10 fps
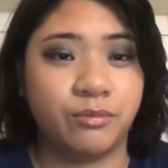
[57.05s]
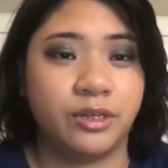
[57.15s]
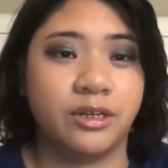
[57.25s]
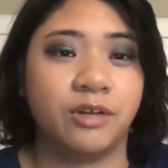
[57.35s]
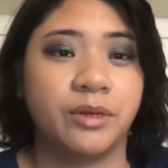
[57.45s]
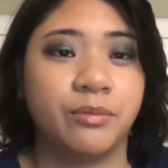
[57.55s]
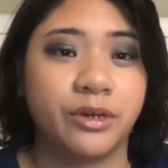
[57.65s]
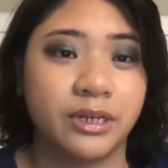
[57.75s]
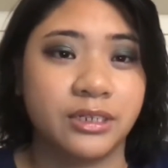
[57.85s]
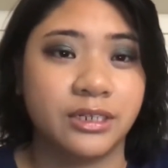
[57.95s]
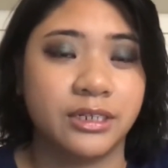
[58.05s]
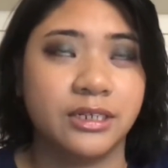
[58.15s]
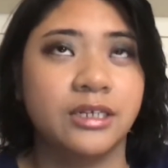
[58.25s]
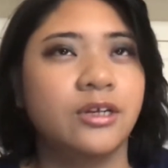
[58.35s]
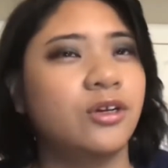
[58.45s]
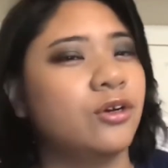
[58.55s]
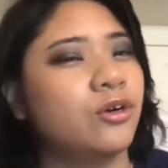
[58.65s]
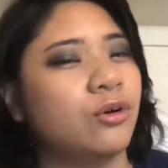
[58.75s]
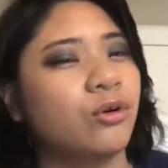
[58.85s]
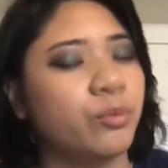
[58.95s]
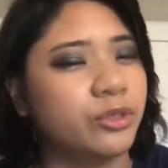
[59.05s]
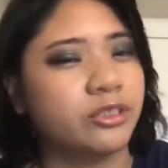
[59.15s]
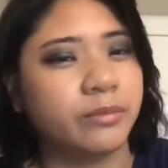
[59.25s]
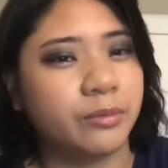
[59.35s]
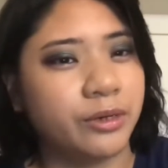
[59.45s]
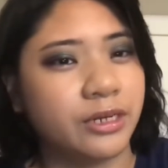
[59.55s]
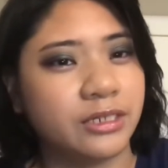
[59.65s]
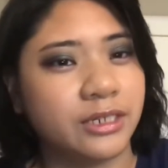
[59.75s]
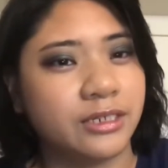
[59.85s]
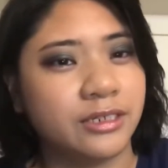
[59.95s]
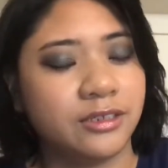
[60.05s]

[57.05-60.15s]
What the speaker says: putting all my products on, or almost all my products on.